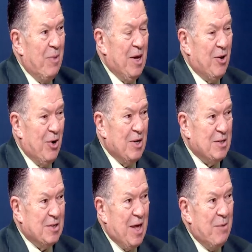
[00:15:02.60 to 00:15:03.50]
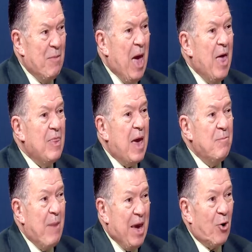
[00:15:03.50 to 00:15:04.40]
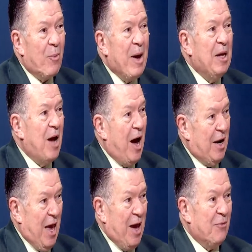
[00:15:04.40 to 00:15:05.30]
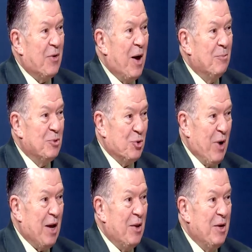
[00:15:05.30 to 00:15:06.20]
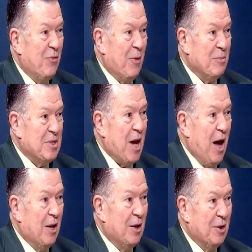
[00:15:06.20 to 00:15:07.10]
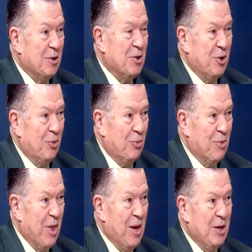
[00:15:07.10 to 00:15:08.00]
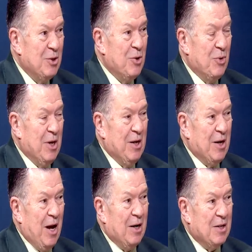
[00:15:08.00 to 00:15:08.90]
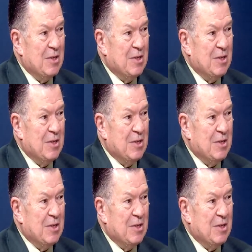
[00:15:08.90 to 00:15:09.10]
because they may or may not have come directly from Scotland to the United